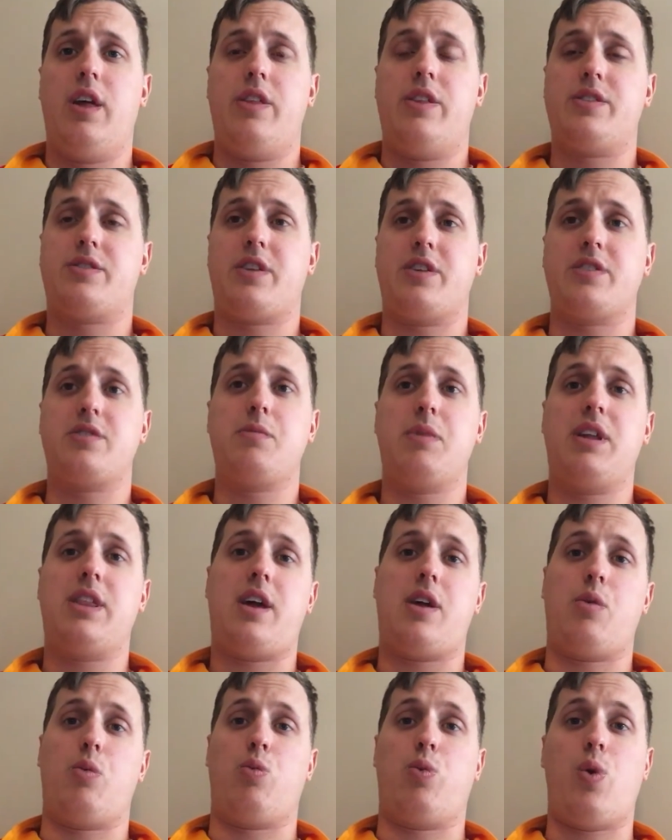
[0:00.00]
This doesn't mean
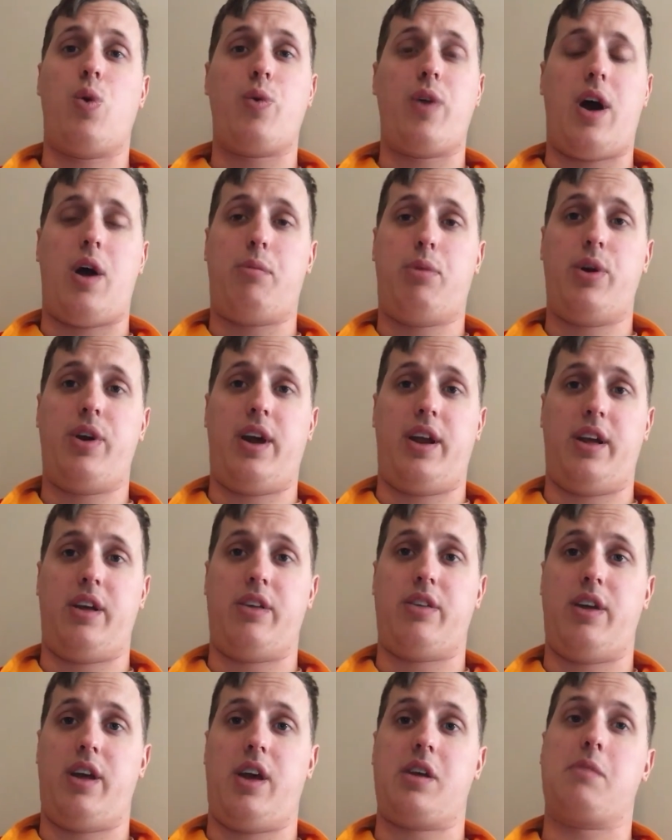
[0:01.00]
that it won't output
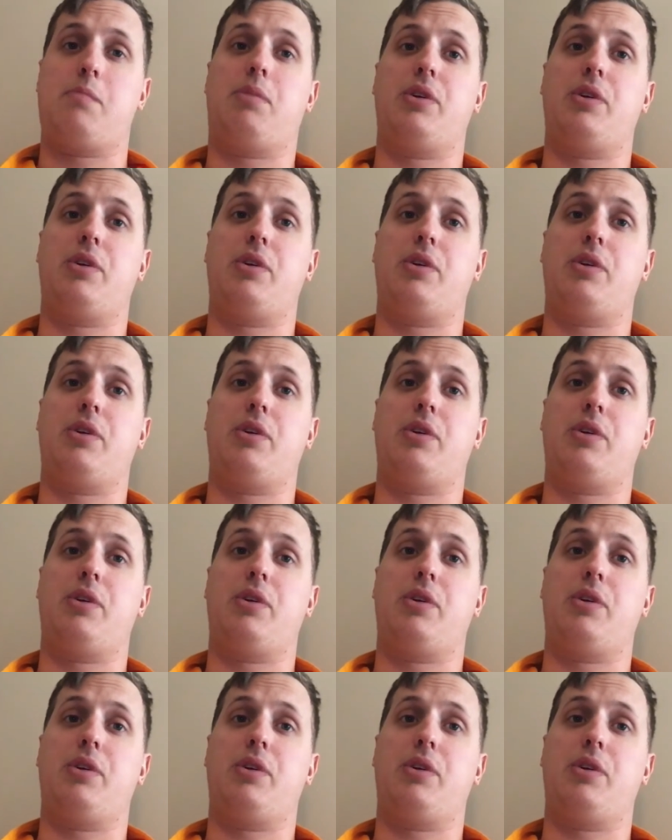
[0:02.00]
anything,